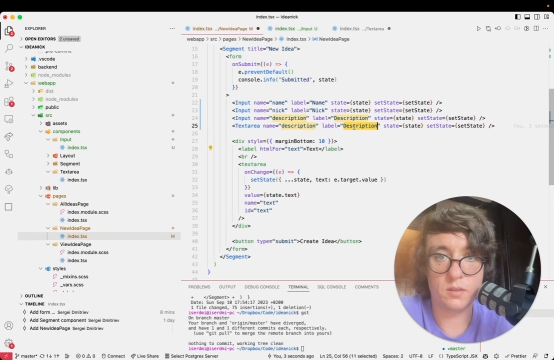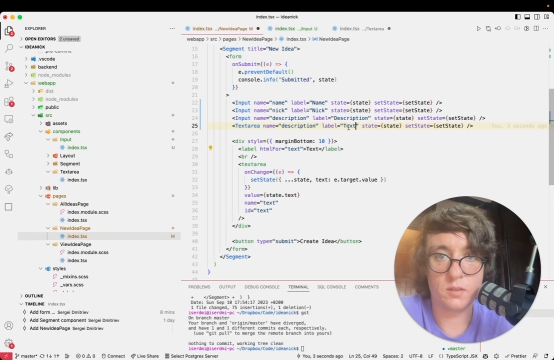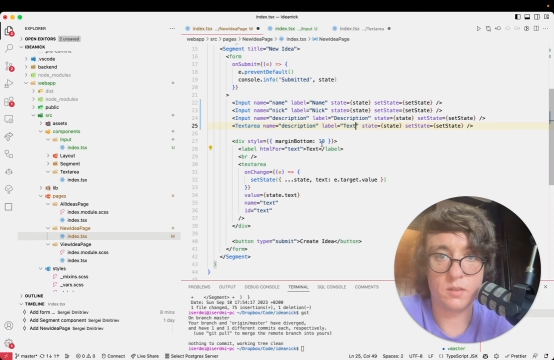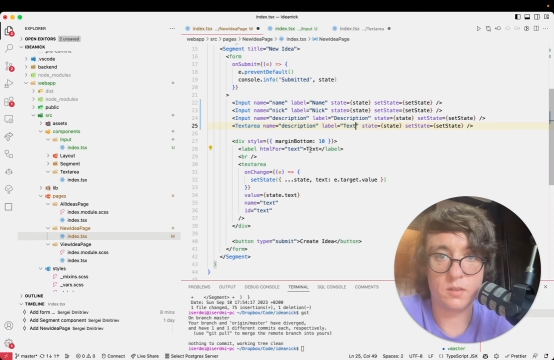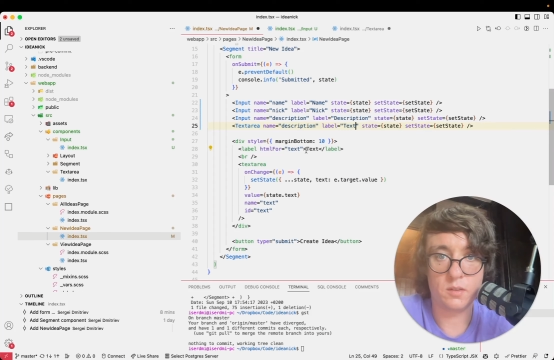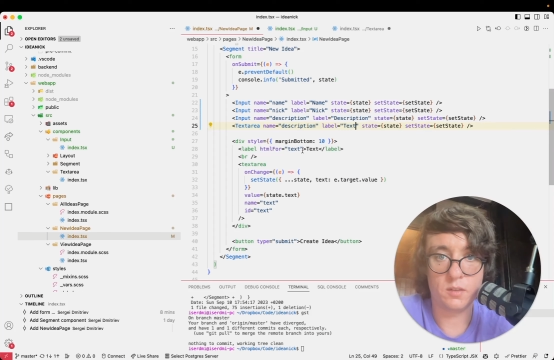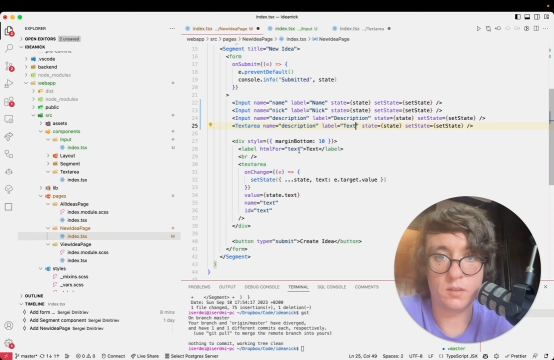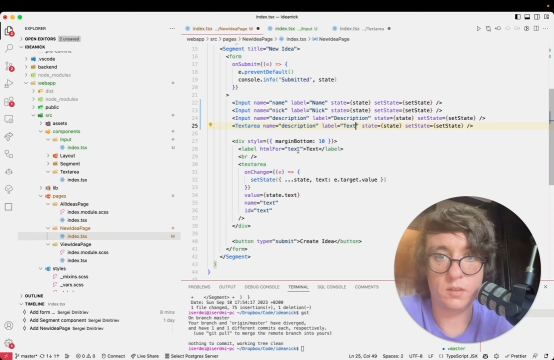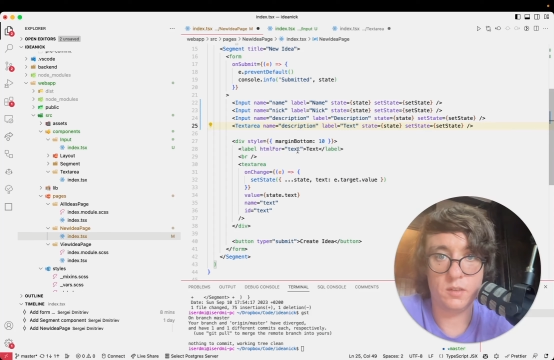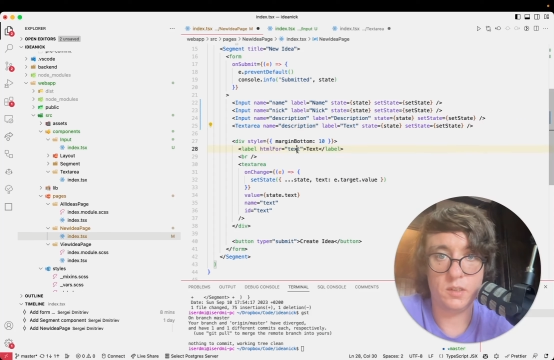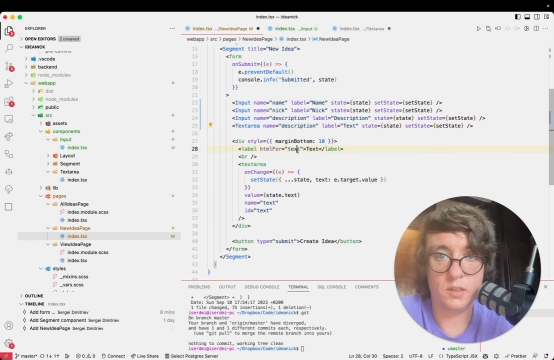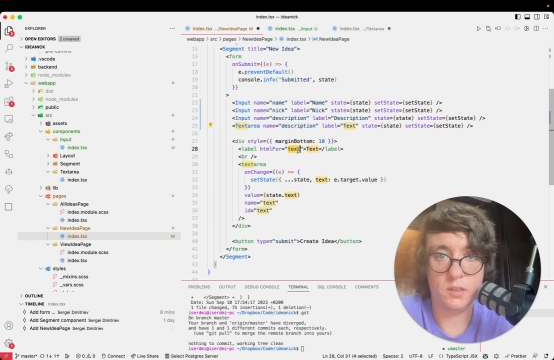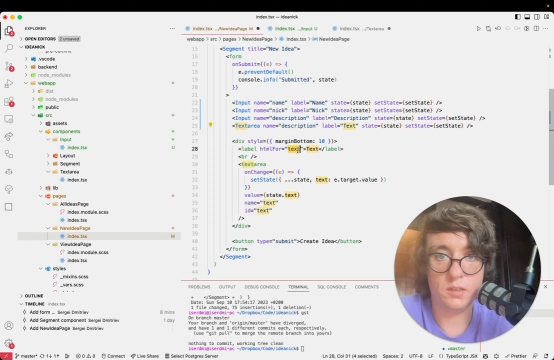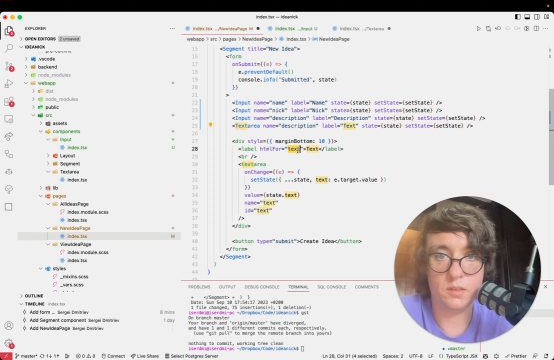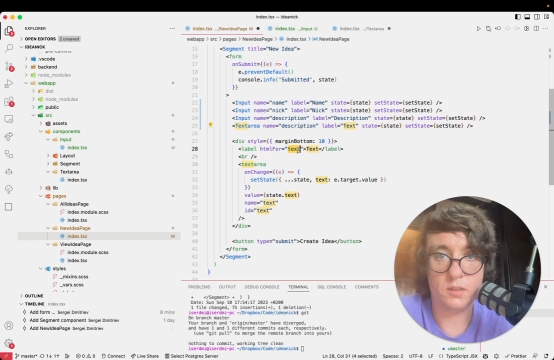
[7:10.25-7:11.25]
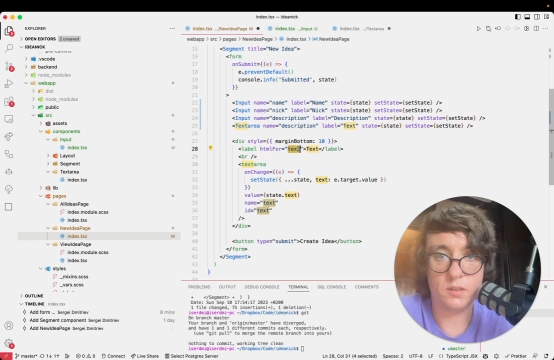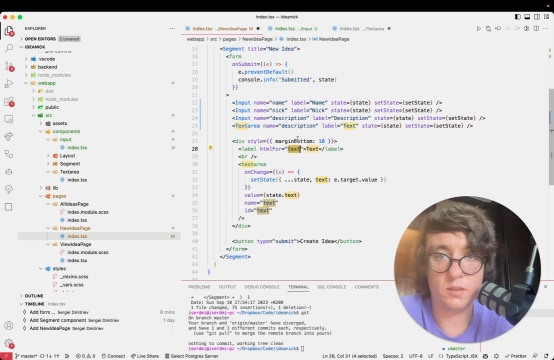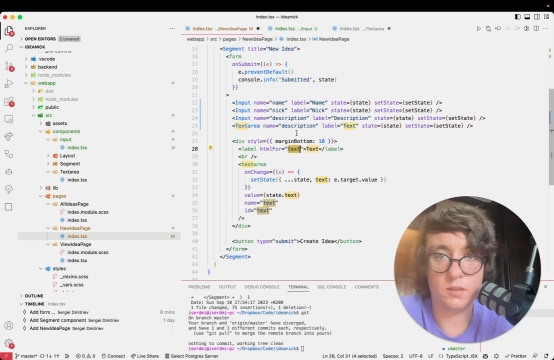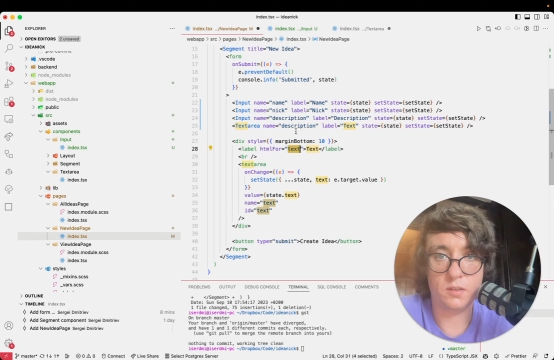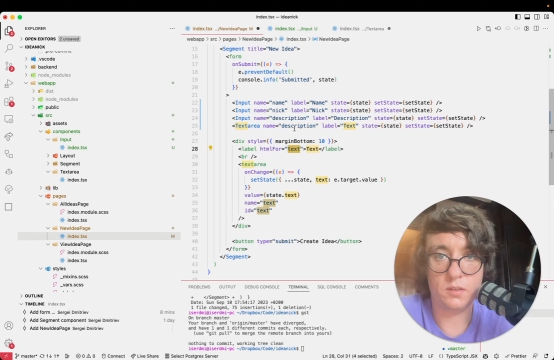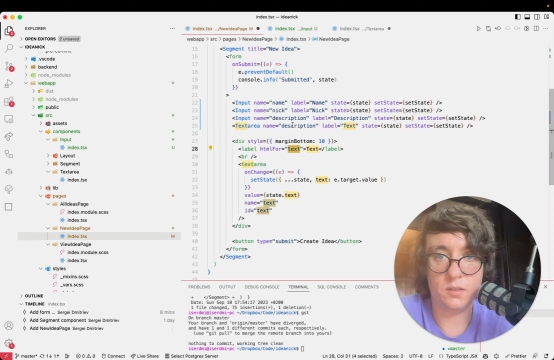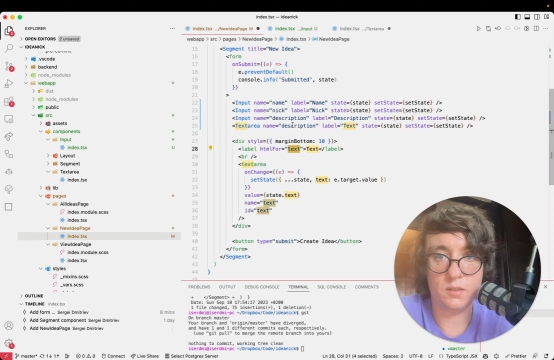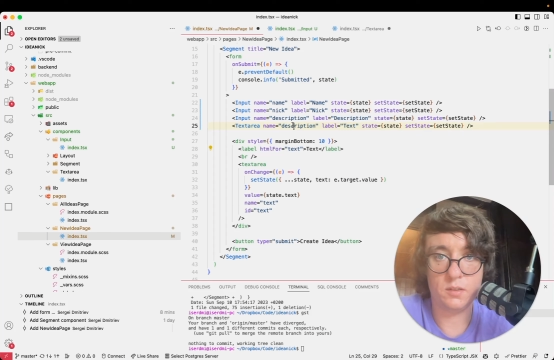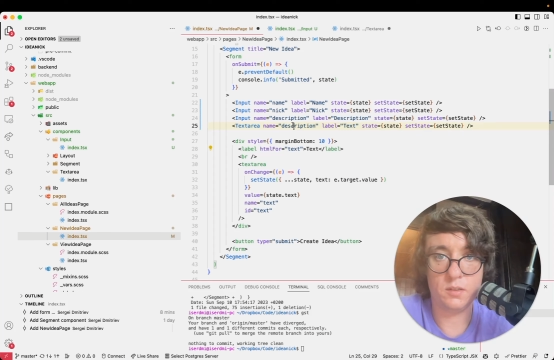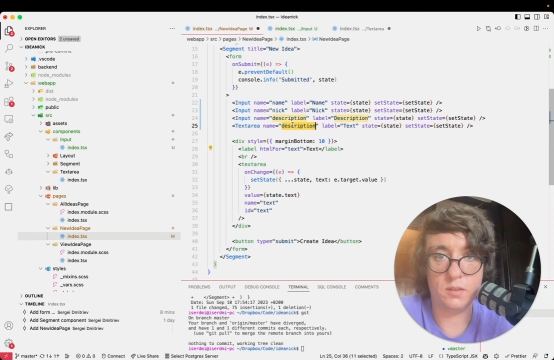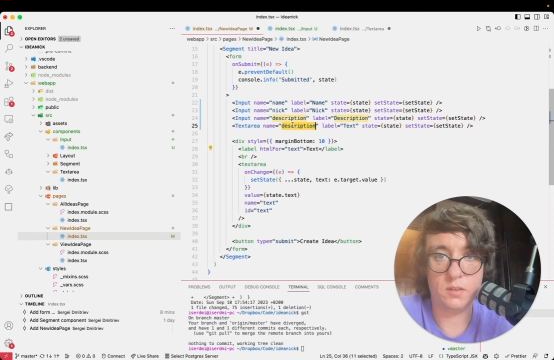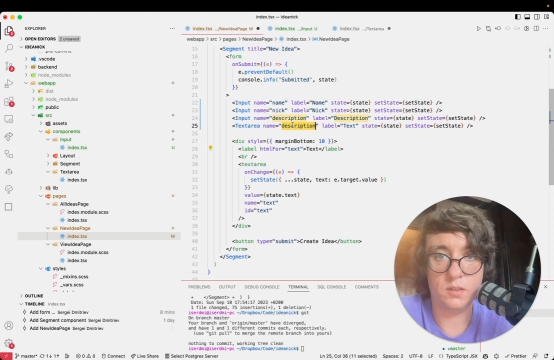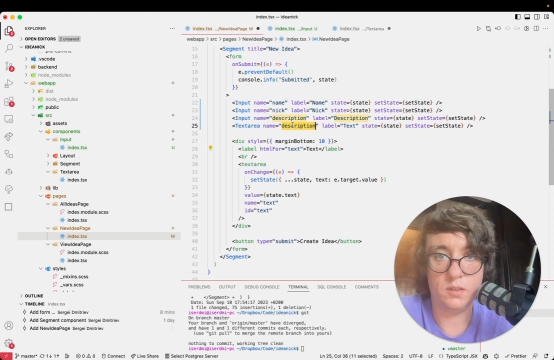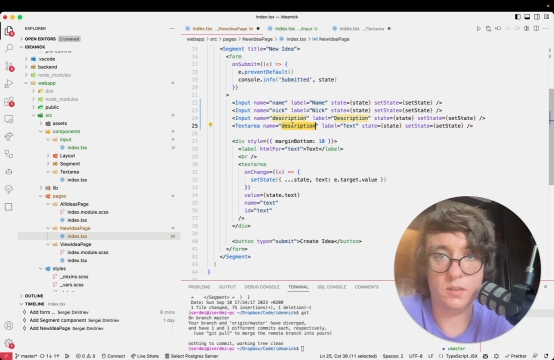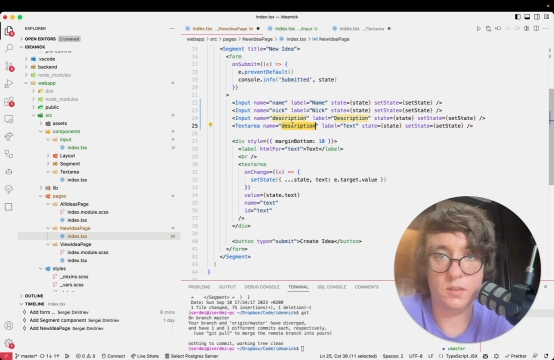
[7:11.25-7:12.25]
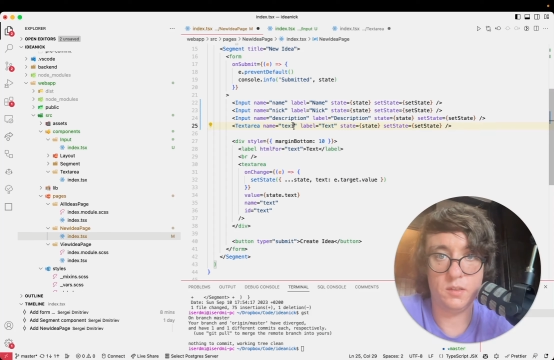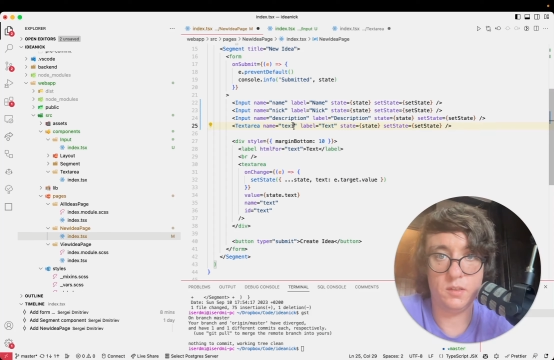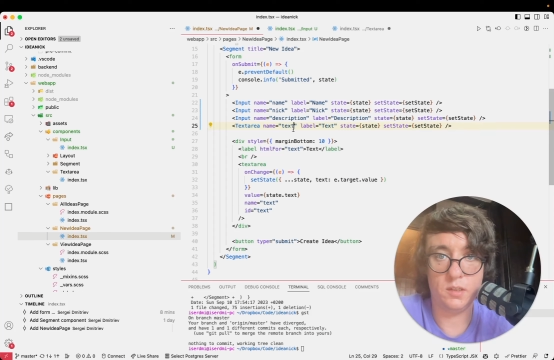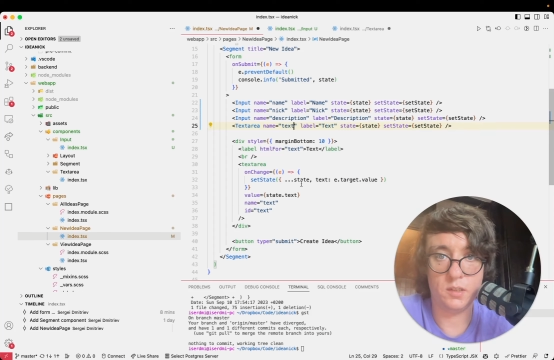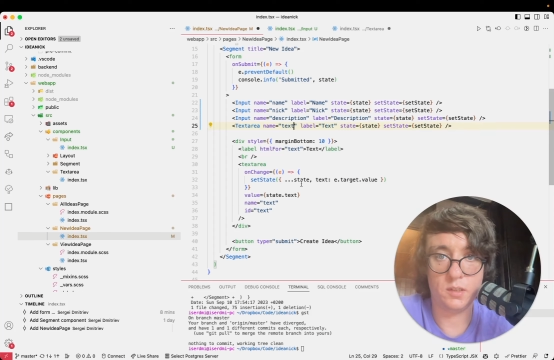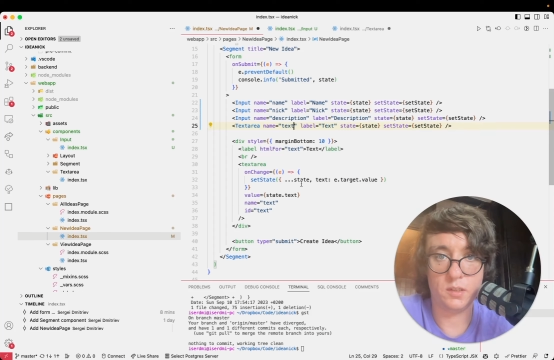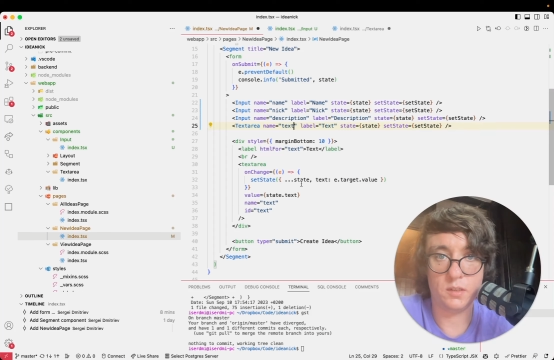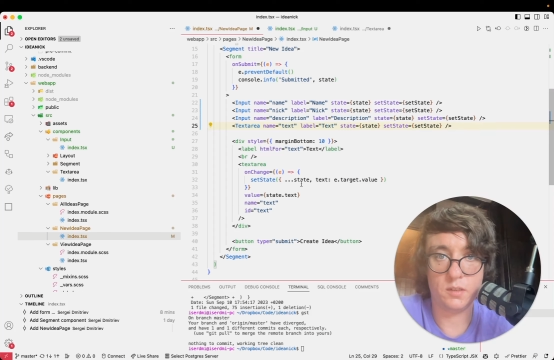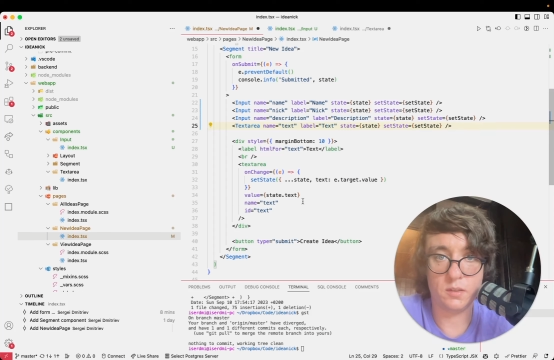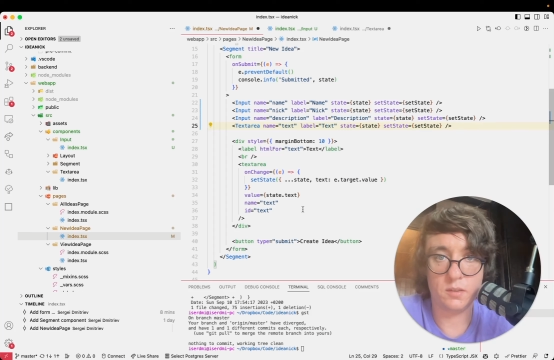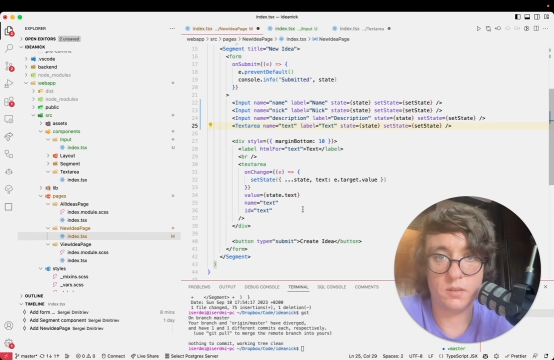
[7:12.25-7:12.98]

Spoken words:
Checked if everything works. So,